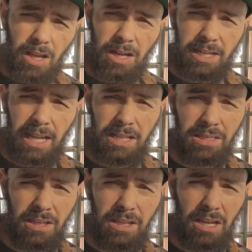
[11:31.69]
I'm going to take
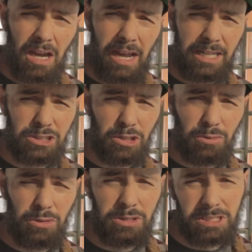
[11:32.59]
the extra
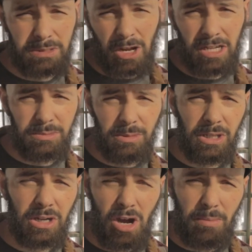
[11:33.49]
roots, toss them in
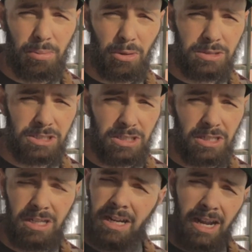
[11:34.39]
the
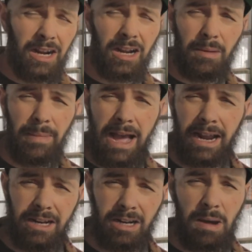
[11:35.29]
composter, and come
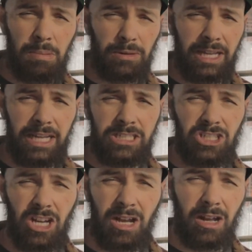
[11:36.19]
back in a couple days,
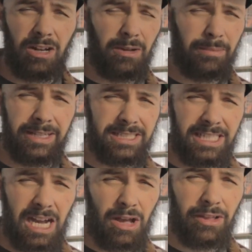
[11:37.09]
check on them and
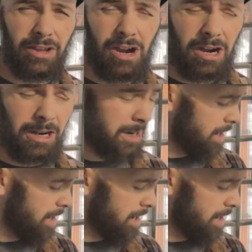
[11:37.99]
see how they are.